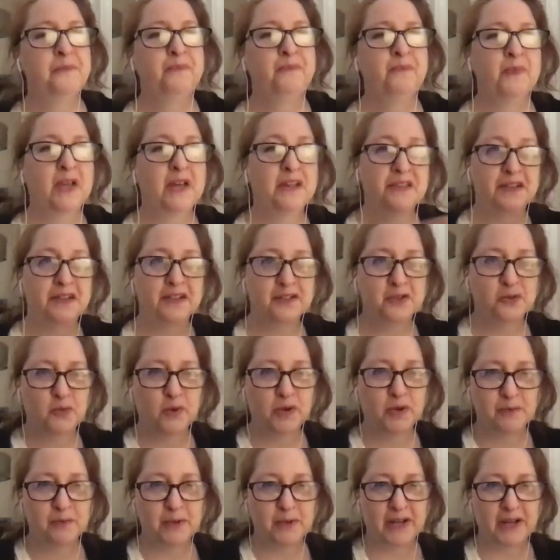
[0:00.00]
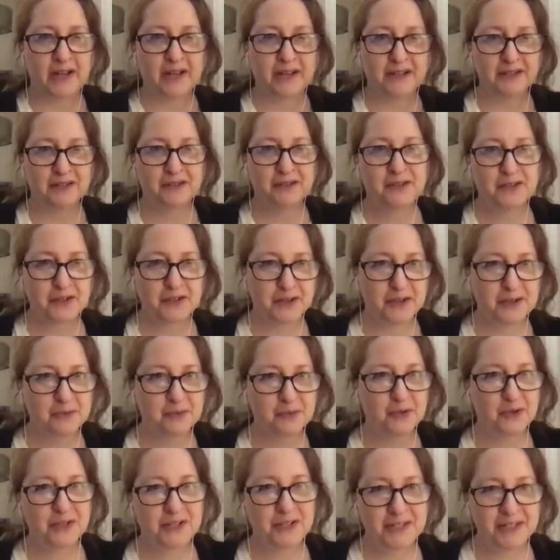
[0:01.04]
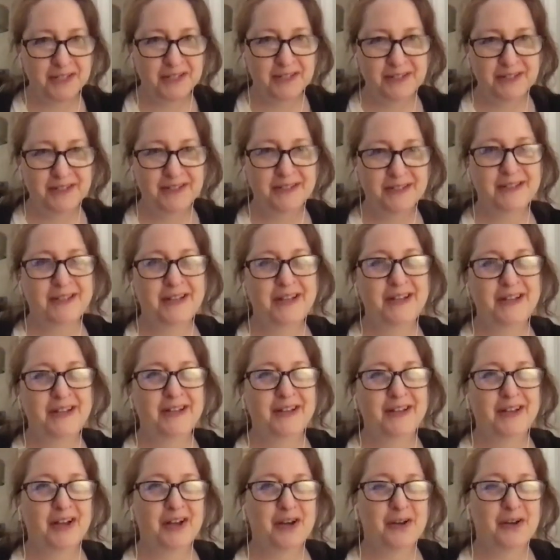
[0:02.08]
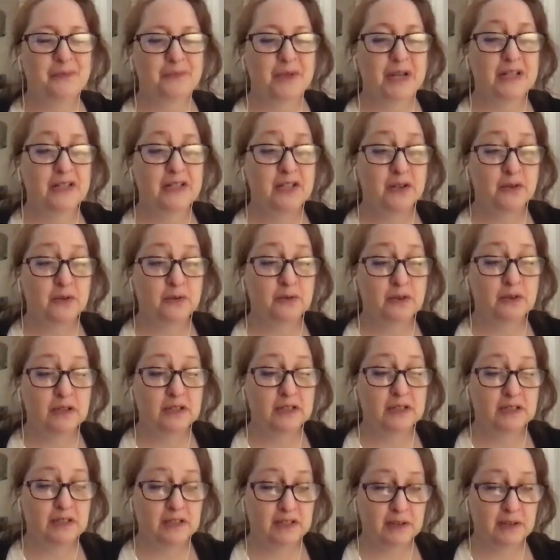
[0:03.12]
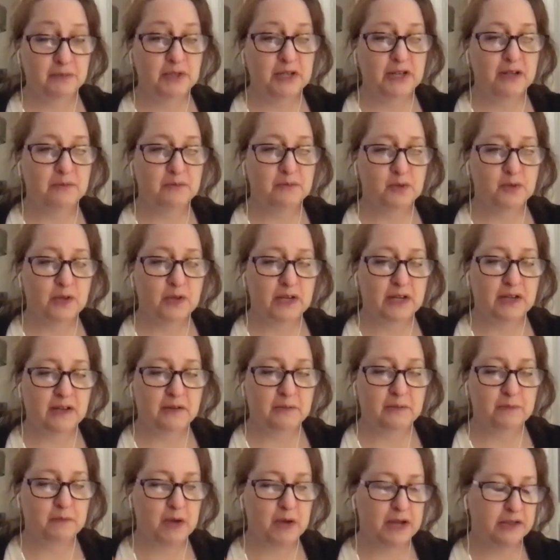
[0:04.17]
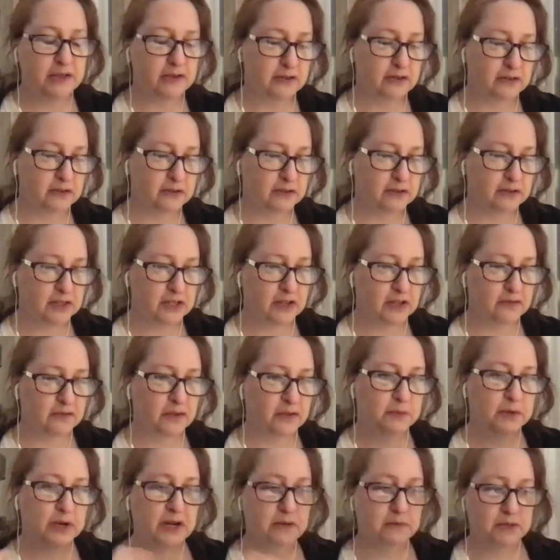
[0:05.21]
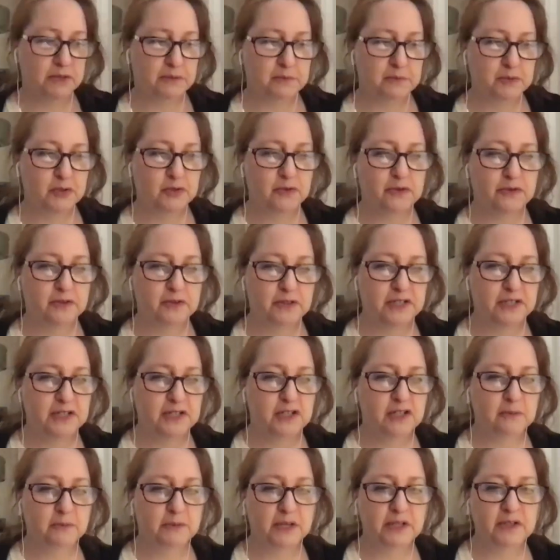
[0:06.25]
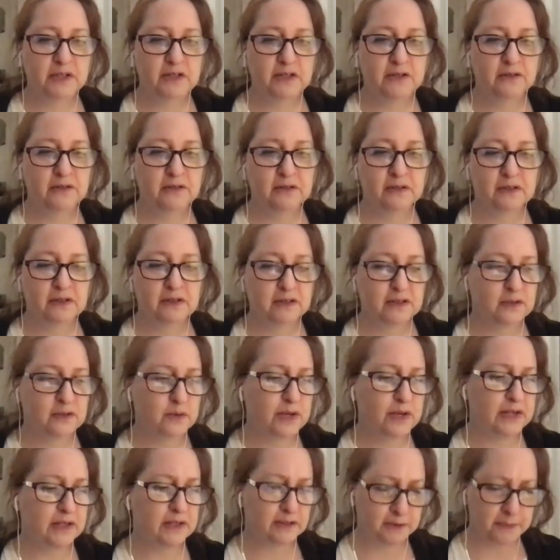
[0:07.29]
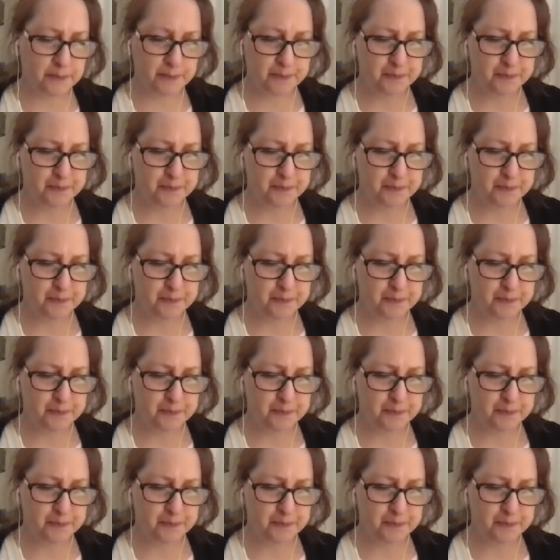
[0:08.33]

I think is where my starting point is. And so sometimes when I'm either solving problems or teaching my students as well,